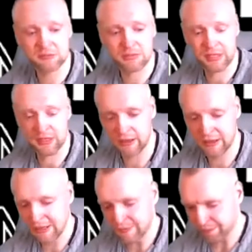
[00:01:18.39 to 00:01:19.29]
like
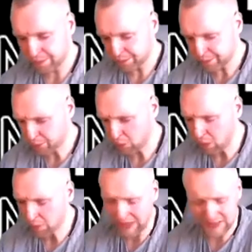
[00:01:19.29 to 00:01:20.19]

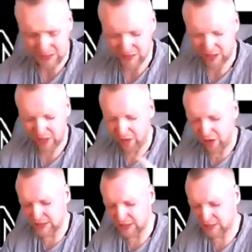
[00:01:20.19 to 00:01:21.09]
but it's not
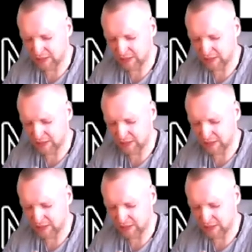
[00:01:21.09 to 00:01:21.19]
autism.